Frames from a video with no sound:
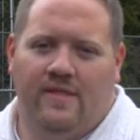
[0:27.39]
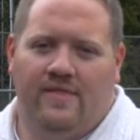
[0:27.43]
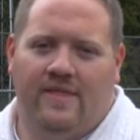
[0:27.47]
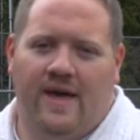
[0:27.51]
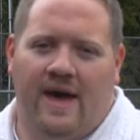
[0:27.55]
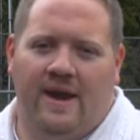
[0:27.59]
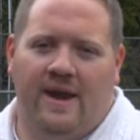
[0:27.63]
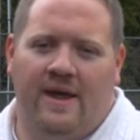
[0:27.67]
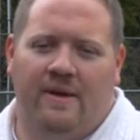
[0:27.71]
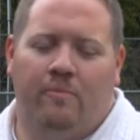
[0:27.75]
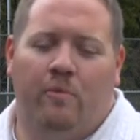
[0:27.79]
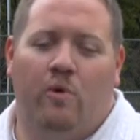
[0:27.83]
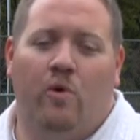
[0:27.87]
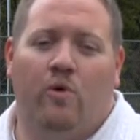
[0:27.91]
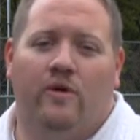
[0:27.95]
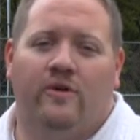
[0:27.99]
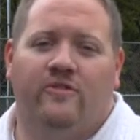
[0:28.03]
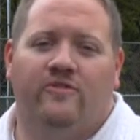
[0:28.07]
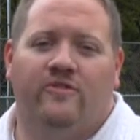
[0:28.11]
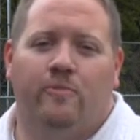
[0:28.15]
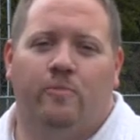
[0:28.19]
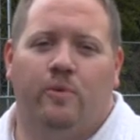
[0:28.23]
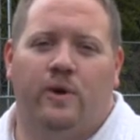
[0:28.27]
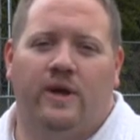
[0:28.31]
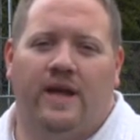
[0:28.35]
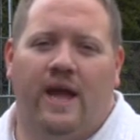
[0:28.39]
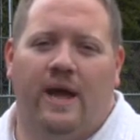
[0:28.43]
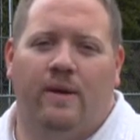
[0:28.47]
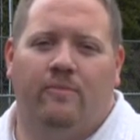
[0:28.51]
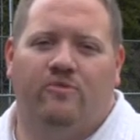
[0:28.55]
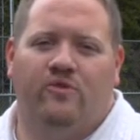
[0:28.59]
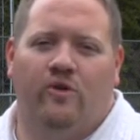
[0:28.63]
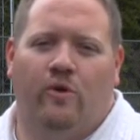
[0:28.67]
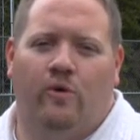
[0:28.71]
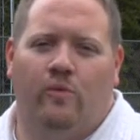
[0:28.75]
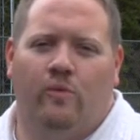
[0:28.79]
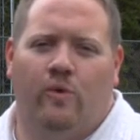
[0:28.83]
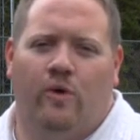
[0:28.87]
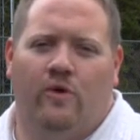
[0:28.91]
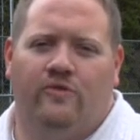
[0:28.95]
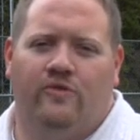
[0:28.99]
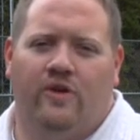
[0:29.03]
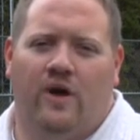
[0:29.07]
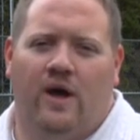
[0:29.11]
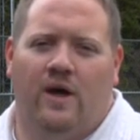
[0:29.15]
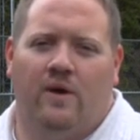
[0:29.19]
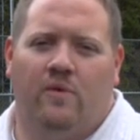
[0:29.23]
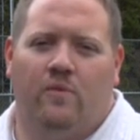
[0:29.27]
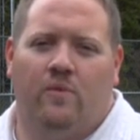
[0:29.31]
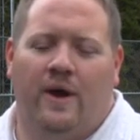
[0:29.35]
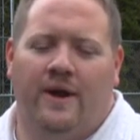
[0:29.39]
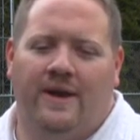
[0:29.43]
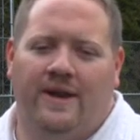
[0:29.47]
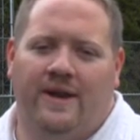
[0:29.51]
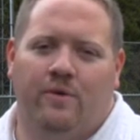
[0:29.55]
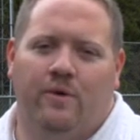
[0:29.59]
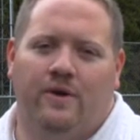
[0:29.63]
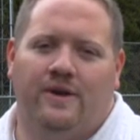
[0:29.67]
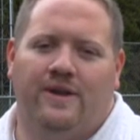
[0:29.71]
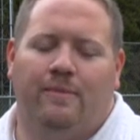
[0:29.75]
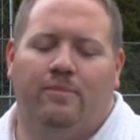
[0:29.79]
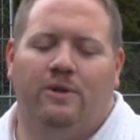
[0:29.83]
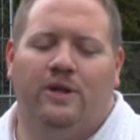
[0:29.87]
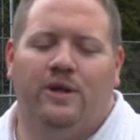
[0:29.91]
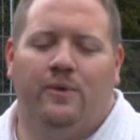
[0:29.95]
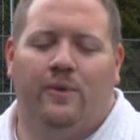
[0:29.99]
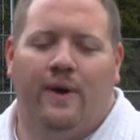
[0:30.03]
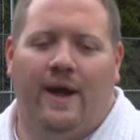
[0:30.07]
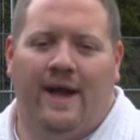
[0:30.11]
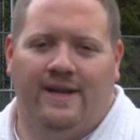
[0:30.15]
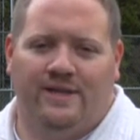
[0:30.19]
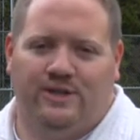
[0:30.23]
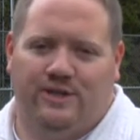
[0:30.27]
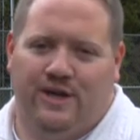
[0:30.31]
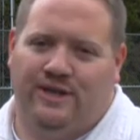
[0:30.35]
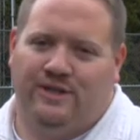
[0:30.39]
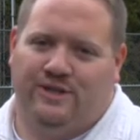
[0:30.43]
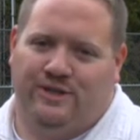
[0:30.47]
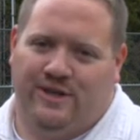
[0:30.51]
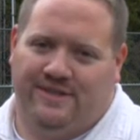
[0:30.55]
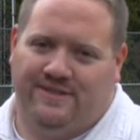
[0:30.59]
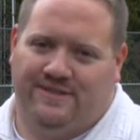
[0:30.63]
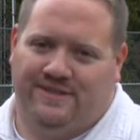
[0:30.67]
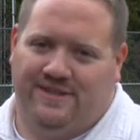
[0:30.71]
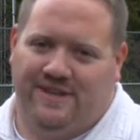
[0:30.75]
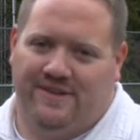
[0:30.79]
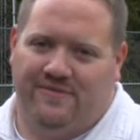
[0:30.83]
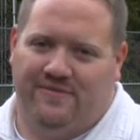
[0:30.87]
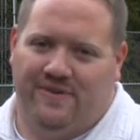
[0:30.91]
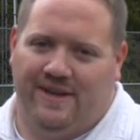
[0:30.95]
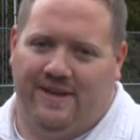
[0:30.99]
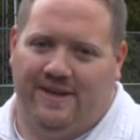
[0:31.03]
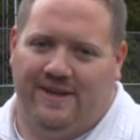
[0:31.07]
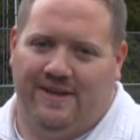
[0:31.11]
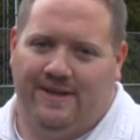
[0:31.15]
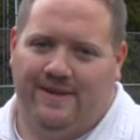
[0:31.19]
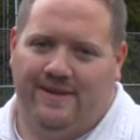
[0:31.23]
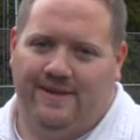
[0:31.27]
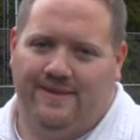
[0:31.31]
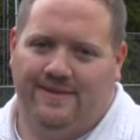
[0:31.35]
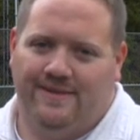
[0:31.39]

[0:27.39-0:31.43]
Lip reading: That and more as the pregame show rolls on right here on WHHS TV.